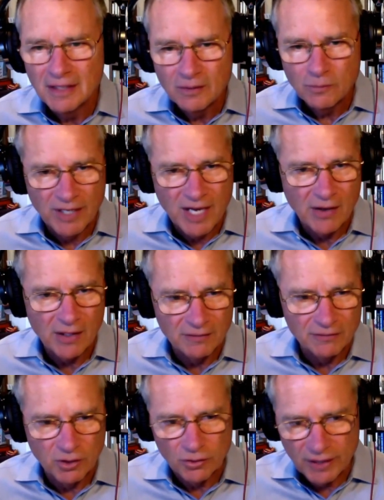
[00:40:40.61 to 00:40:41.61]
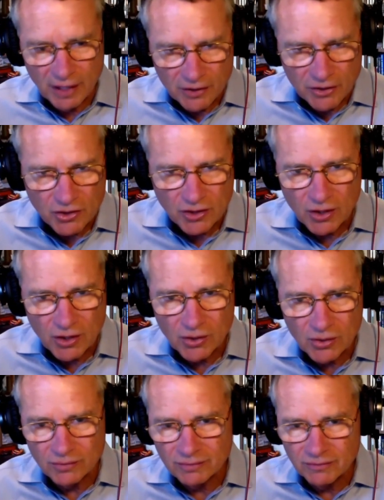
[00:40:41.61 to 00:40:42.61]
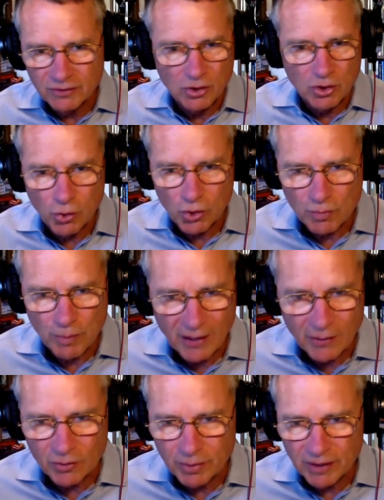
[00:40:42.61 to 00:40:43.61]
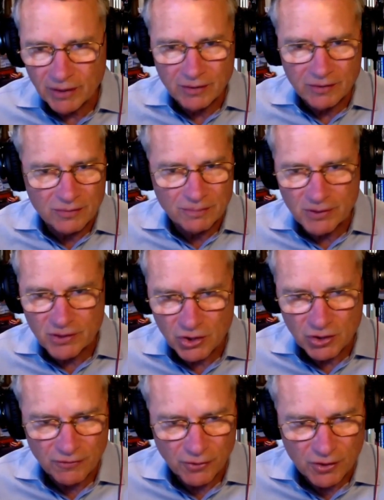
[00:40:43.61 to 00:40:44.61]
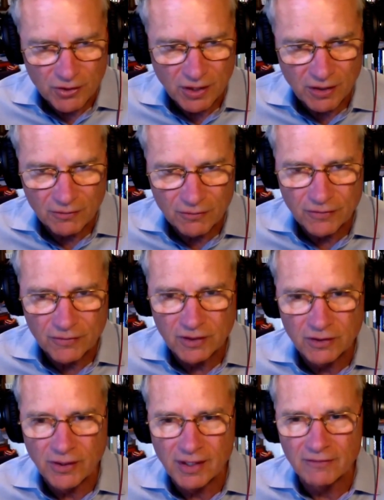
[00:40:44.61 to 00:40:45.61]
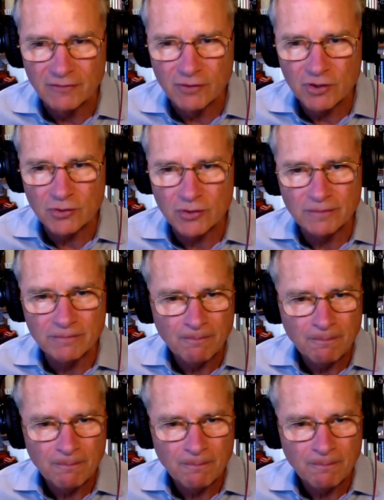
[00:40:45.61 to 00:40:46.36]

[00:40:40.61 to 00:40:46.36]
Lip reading: We now have, Yellowstone, Coors Banquet Beers positioned for its 150-year anniversary.